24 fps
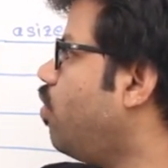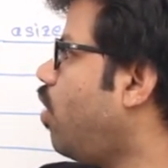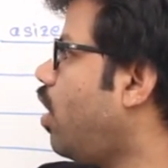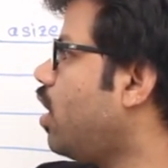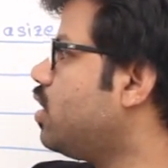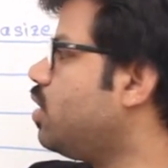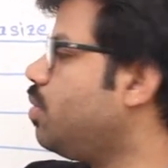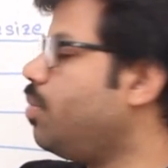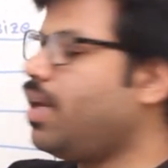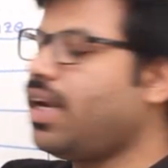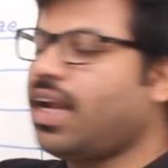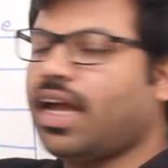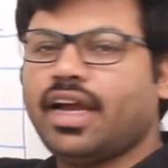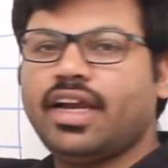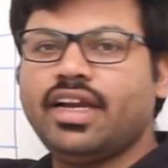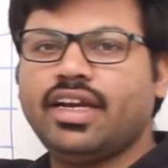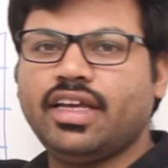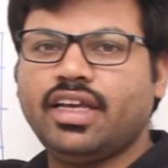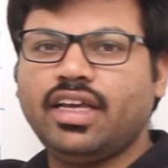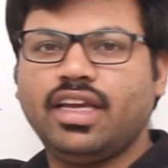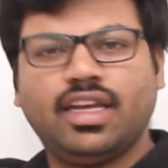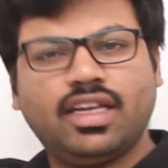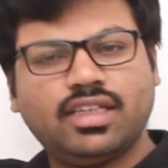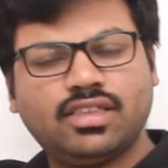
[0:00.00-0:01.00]
Watchman
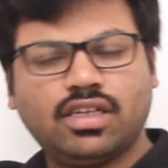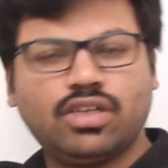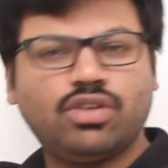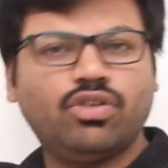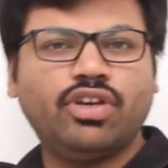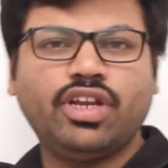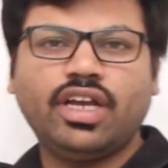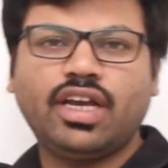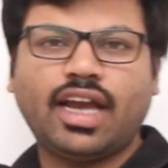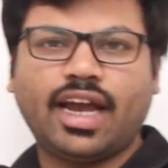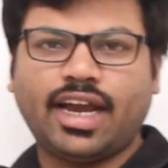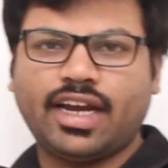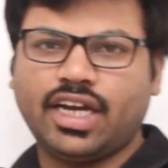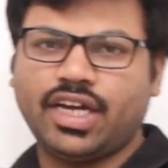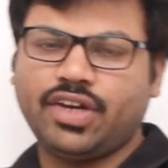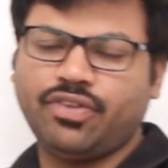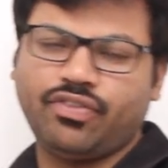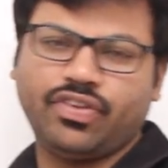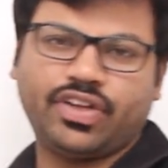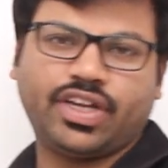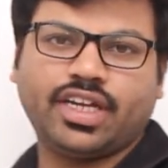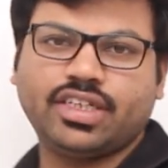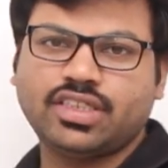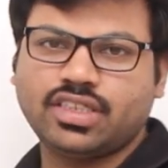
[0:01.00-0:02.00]
ID is a unique
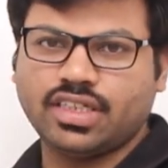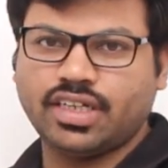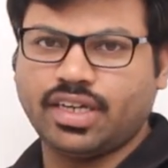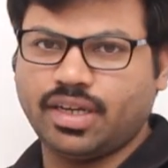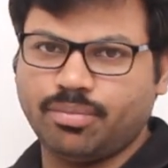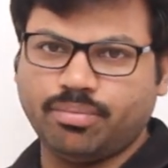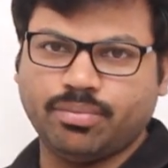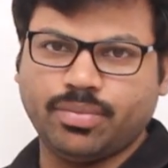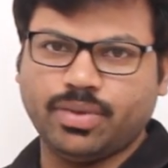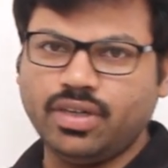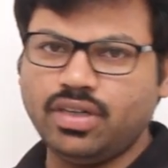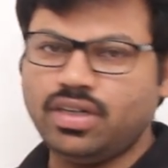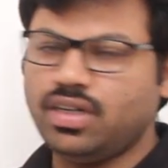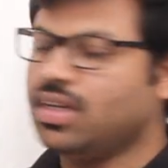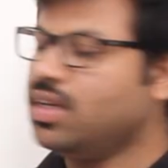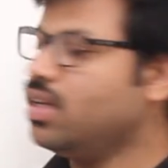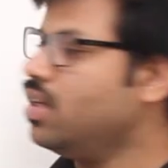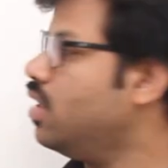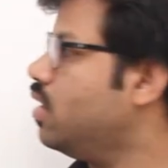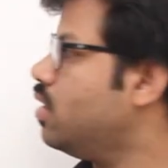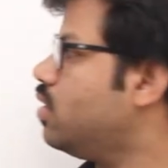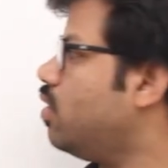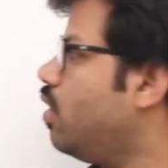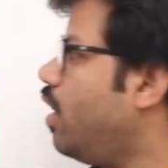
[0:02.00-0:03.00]
identification number.
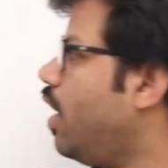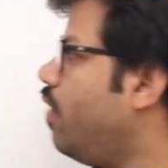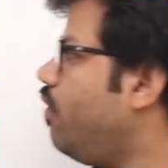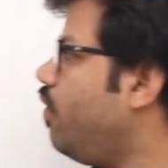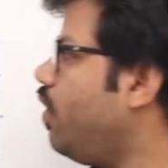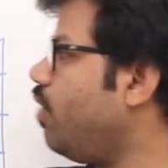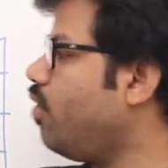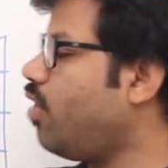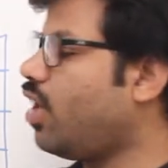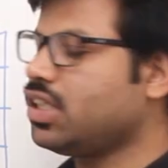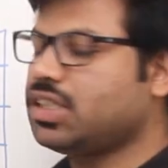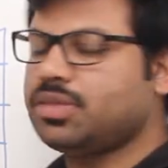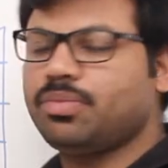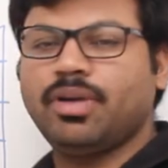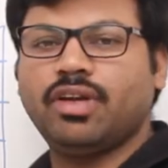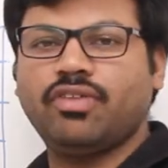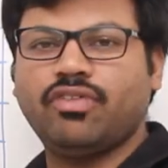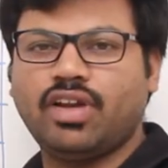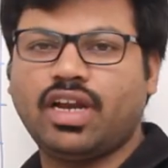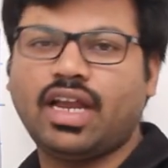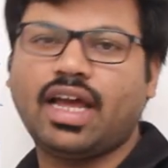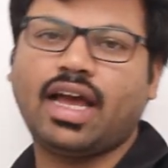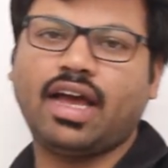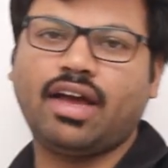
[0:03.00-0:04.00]
So every watchman
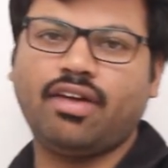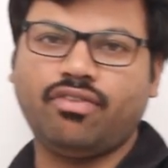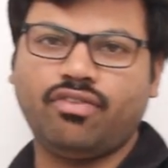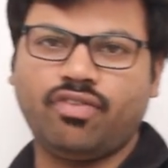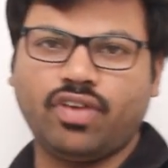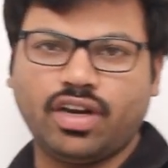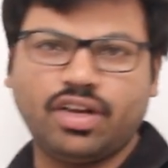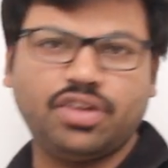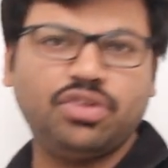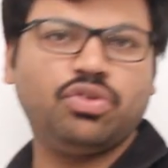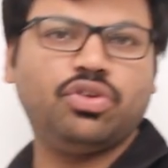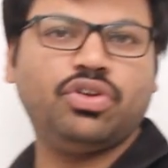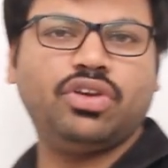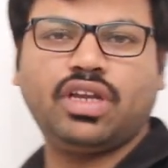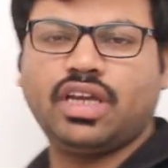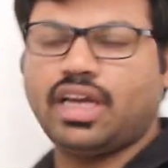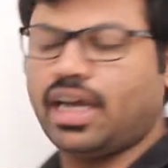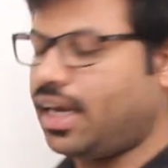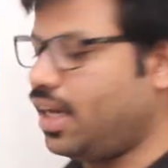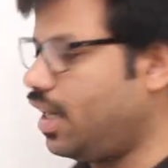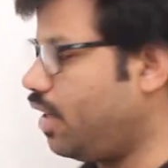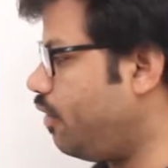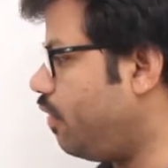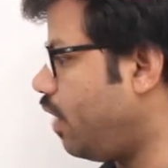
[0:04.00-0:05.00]
will have one unique
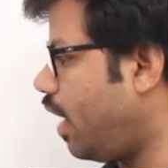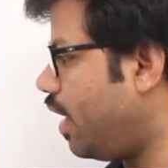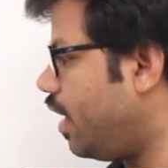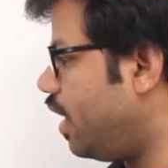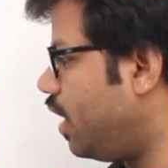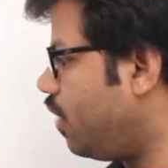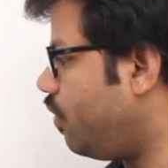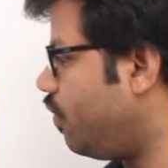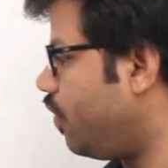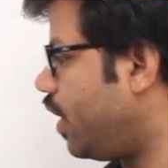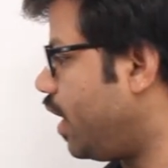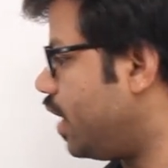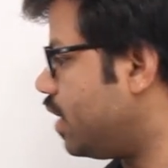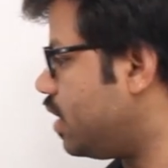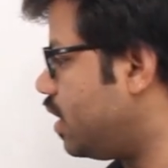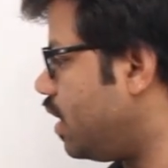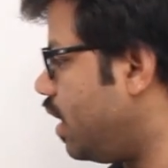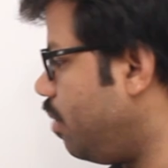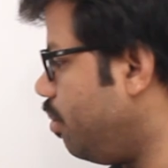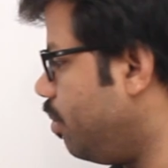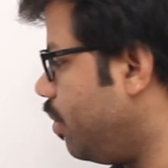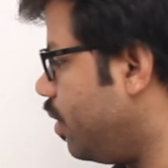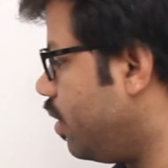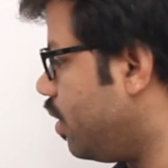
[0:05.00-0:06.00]
identification
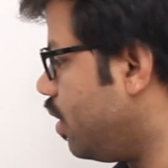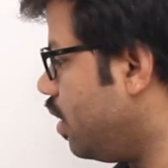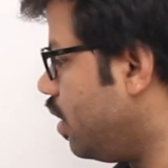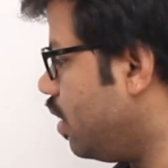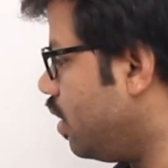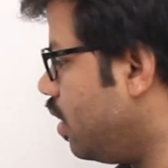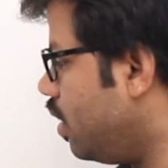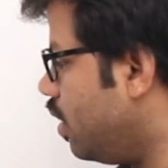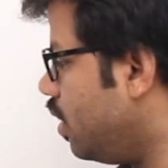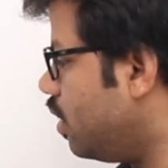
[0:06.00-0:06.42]
number.